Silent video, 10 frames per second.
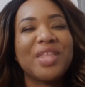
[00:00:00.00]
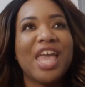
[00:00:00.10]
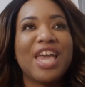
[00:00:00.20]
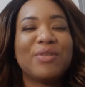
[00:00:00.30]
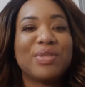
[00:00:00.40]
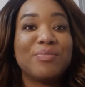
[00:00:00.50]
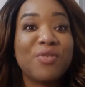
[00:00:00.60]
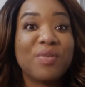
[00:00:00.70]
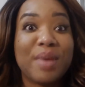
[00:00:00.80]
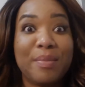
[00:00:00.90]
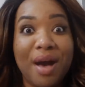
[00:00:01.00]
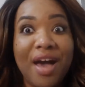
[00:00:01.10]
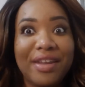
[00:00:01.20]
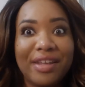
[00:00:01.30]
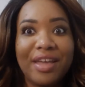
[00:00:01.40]
and with moving my
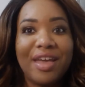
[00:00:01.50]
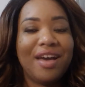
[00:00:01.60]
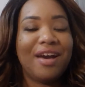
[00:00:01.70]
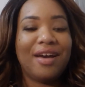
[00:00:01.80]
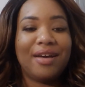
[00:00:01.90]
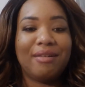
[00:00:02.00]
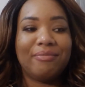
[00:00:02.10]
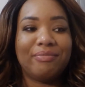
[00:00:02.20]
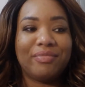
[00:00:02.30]
body. Um,